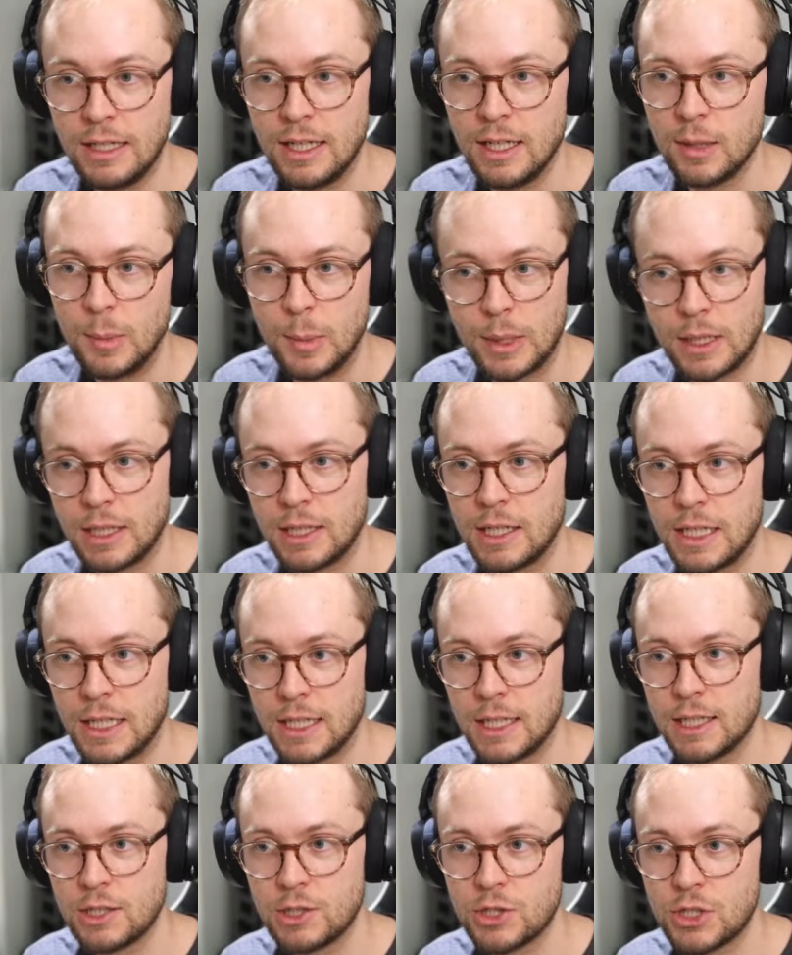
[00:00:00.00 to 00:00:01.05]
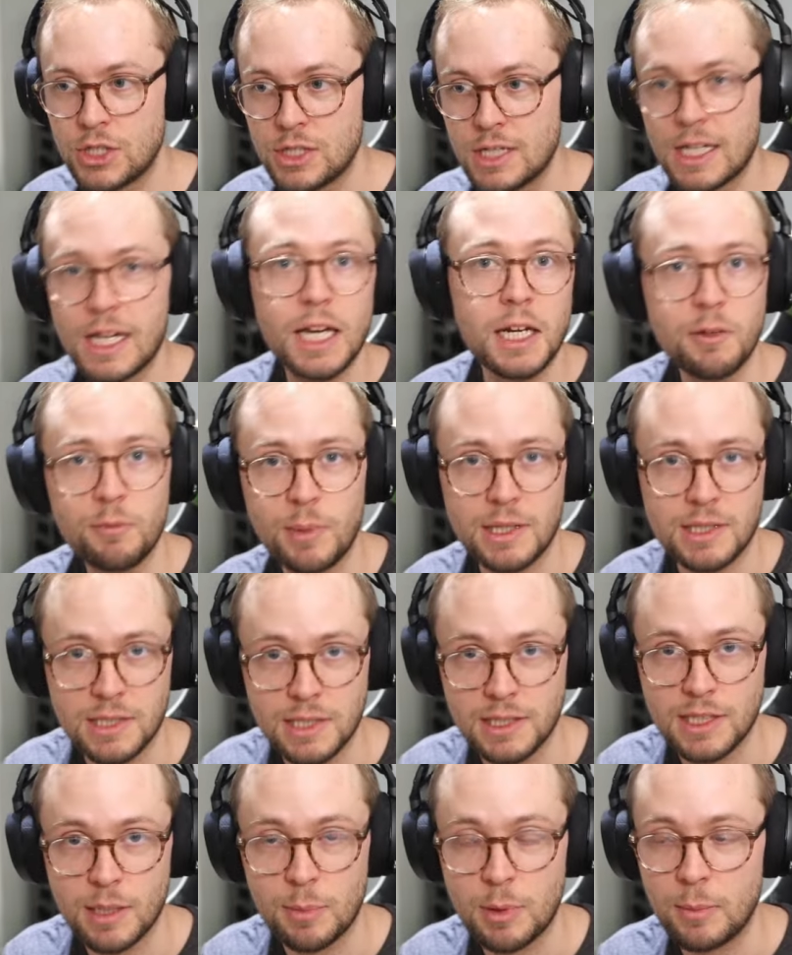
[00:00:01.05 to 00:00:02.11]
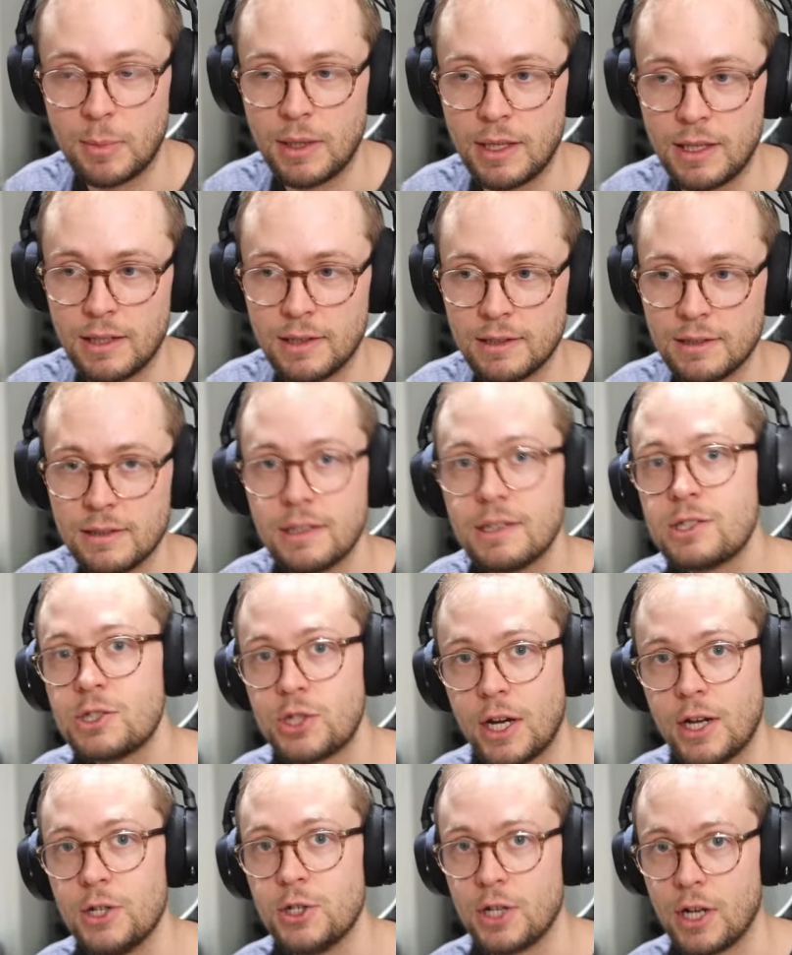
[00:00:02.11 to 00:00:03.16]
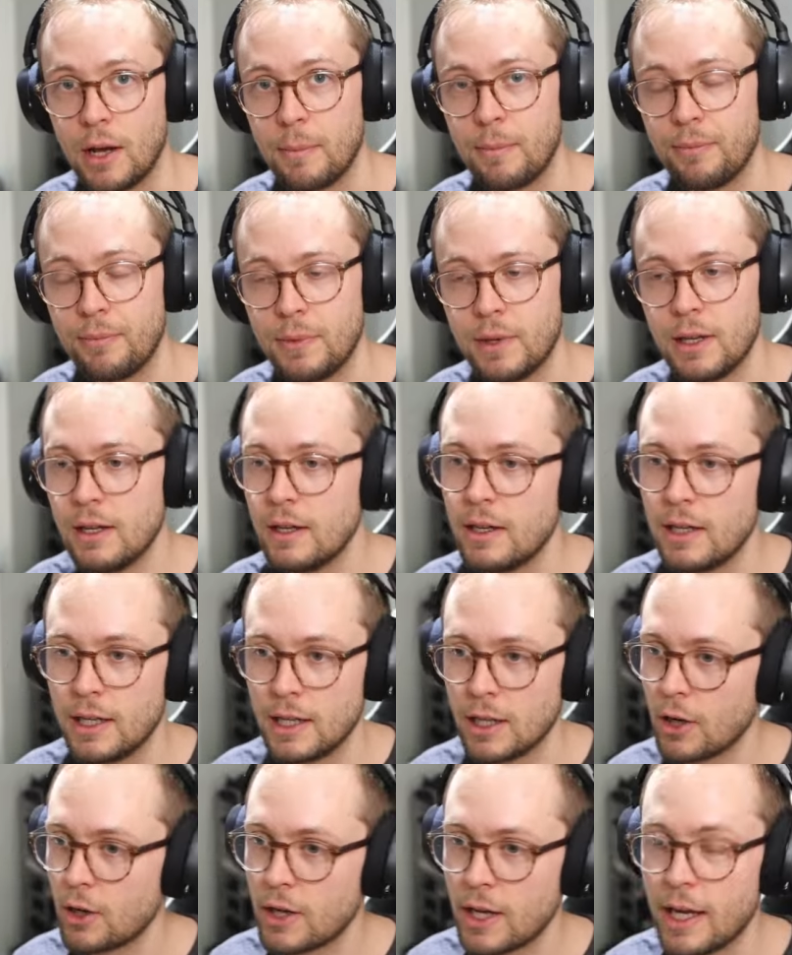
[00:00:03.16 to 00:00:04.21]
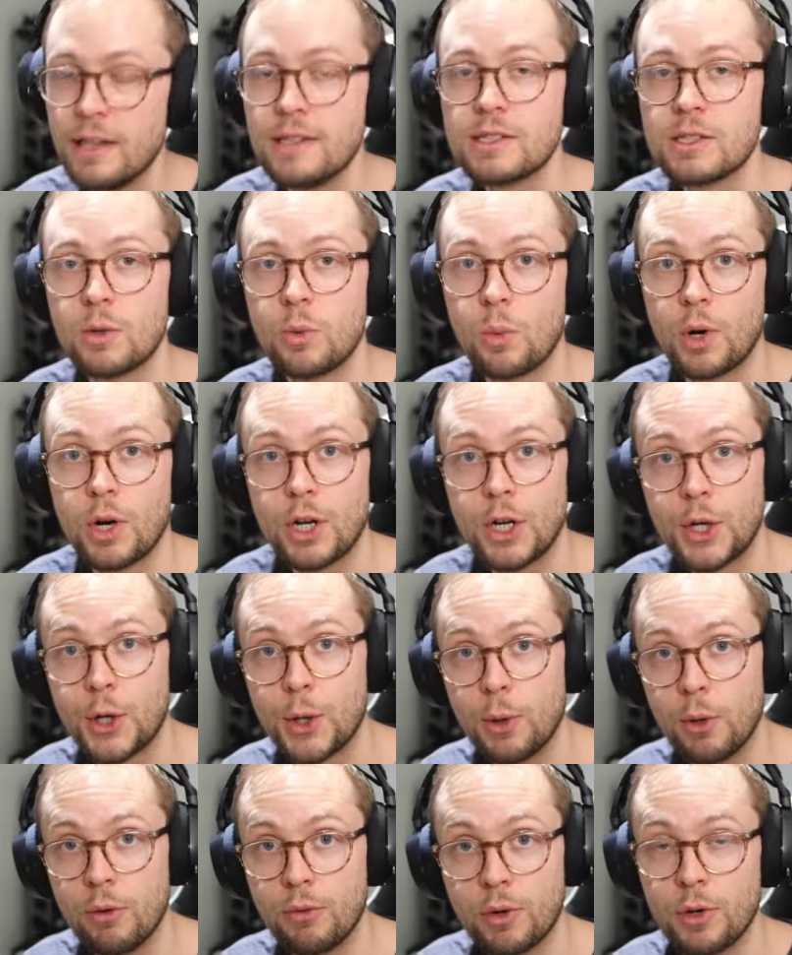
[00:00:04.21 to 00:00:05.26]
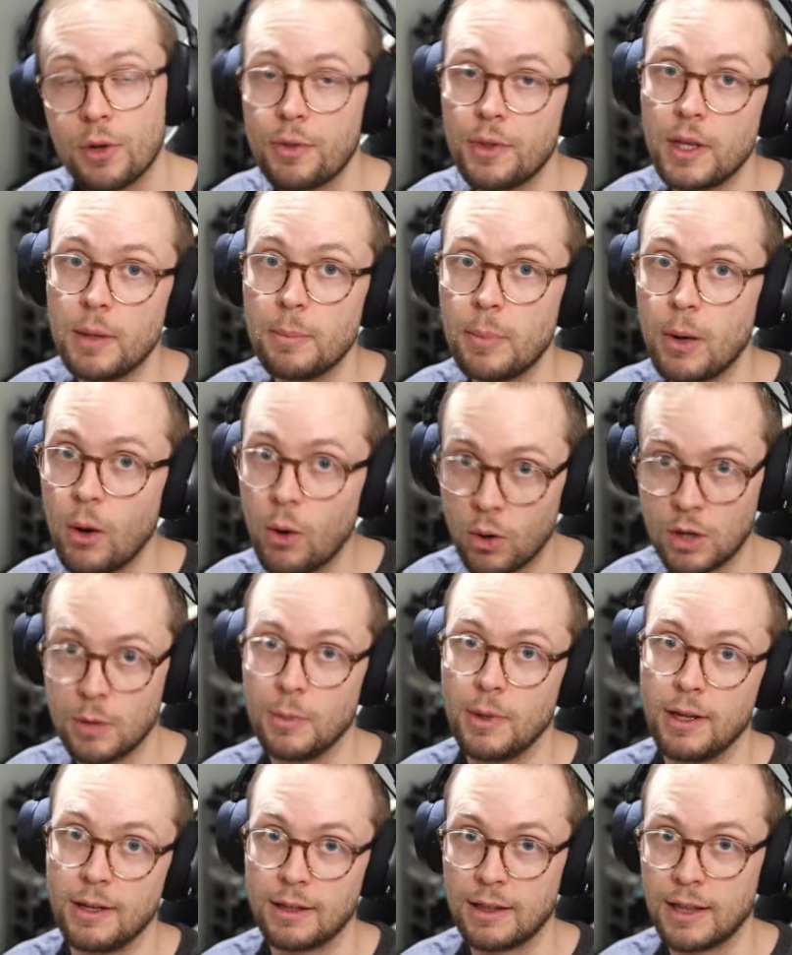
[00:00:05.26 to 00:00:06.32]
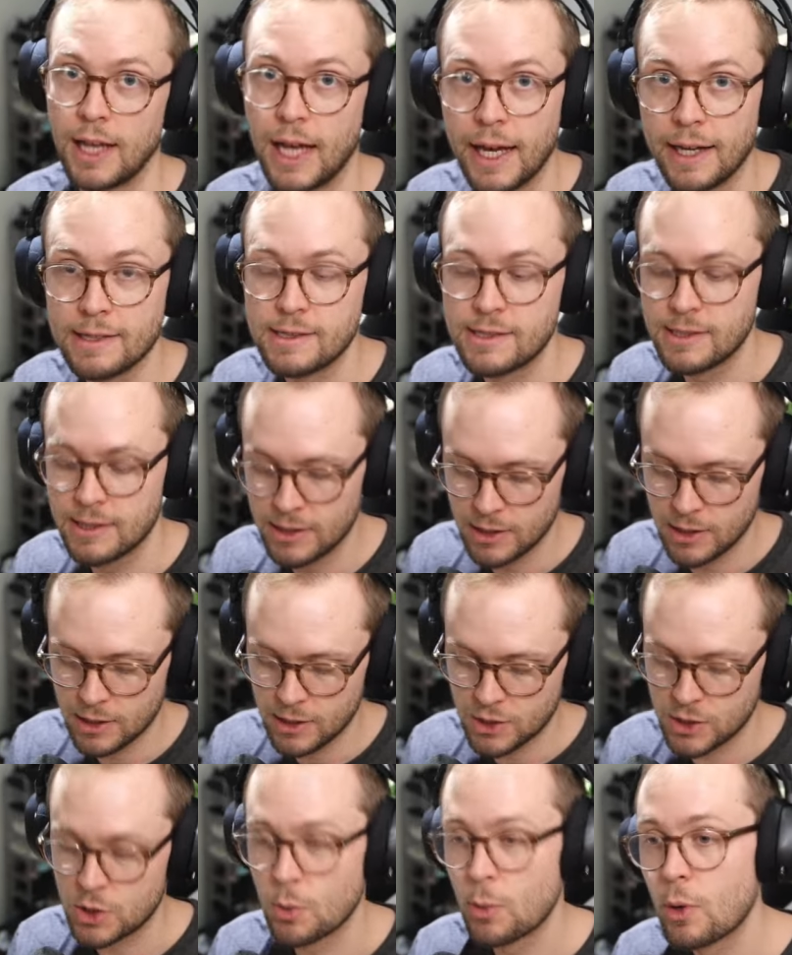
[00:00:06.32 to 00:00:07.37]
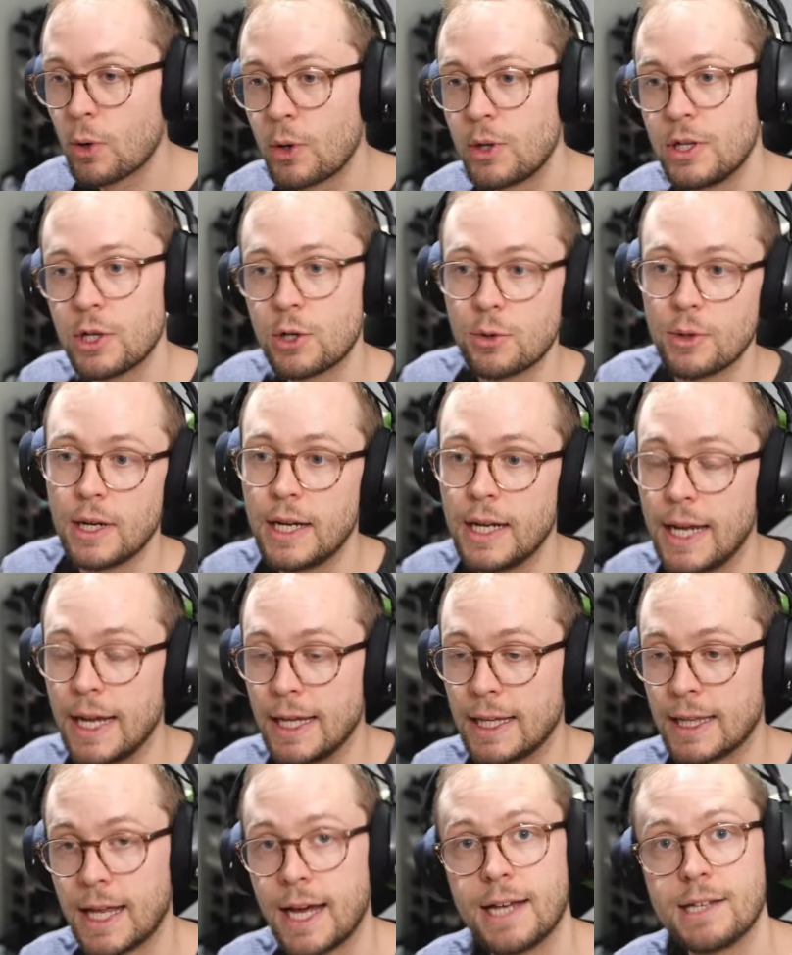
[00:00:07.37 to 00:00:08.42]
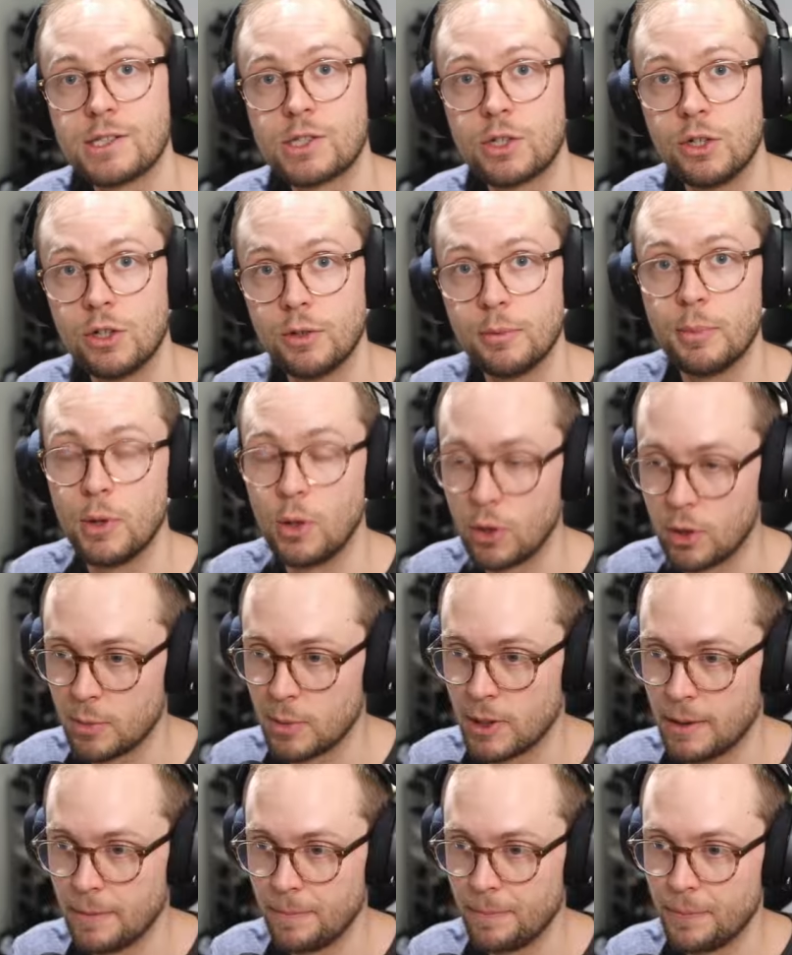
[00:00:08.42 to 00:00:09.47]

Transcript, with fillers: But just to kind of mix things up a bit, let's change it up. In our case, we're going to go over the Pokemon class. So we're going to create a class called Pokemon.